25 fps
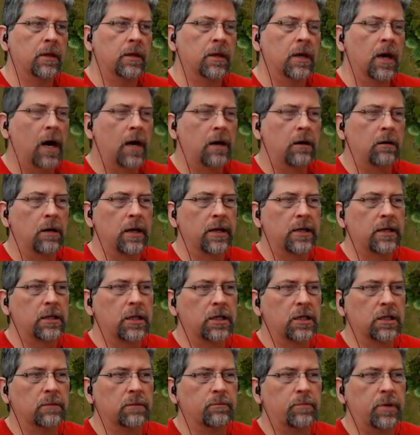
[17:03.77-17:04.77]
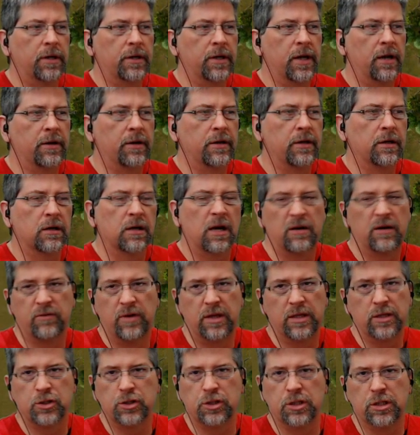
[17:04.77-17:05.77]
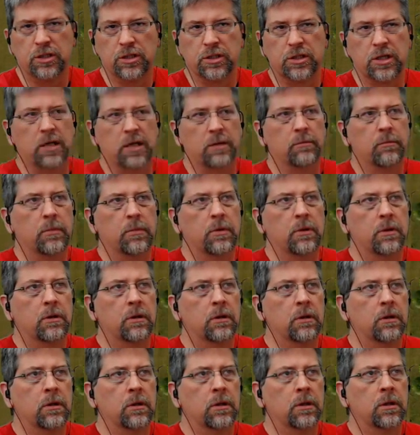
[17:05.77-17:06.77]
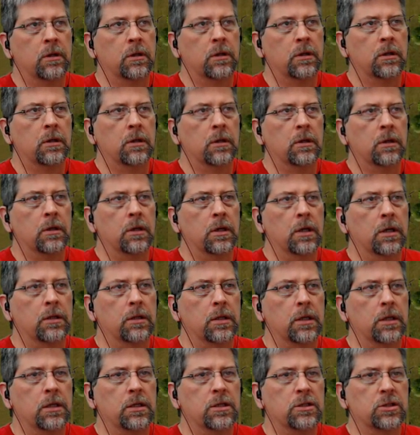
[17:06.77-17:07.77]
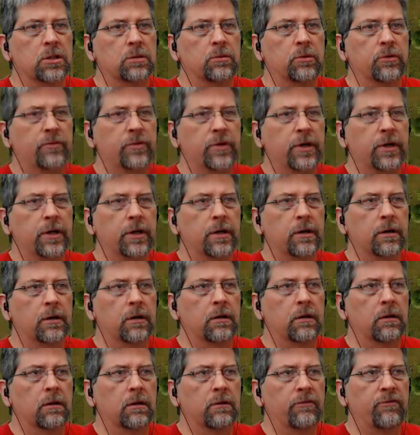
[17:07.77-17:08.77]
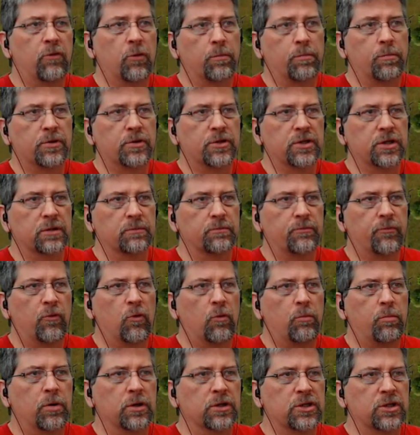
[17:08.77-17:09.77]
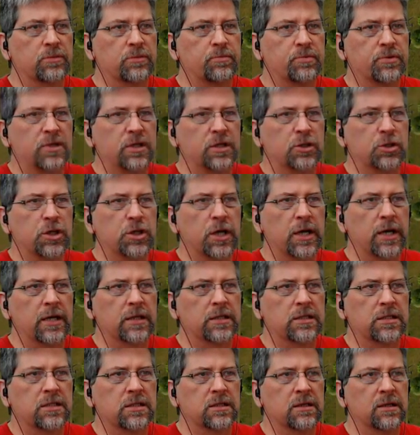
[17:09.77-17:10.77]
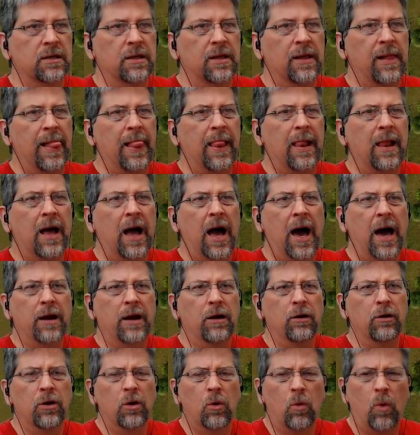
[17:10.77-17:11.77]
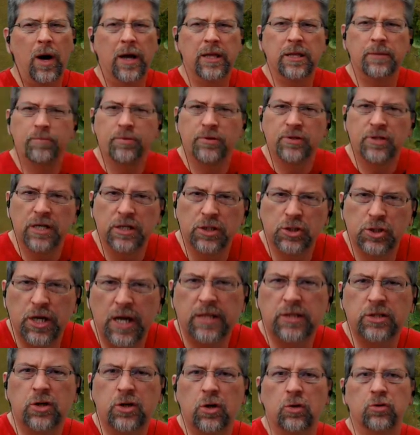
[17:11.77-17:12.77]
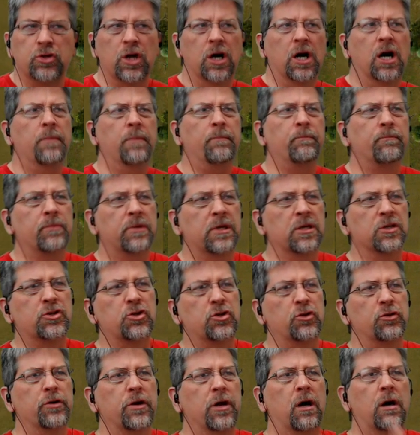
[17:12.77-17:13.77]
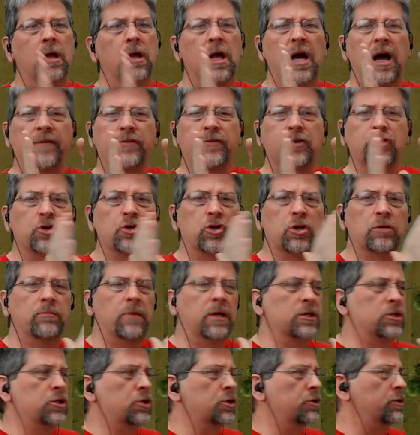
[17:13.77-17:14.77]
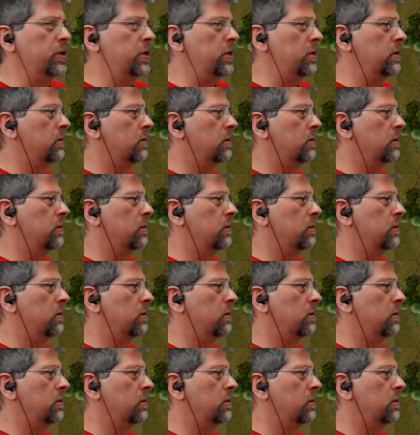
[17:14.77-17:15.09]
I don't like clicking the button down here. I'd rather just hit escape. And then he's going to move there. 4.6% chance. I don't know why the percent chance goes up, considering I'll have to turn my turret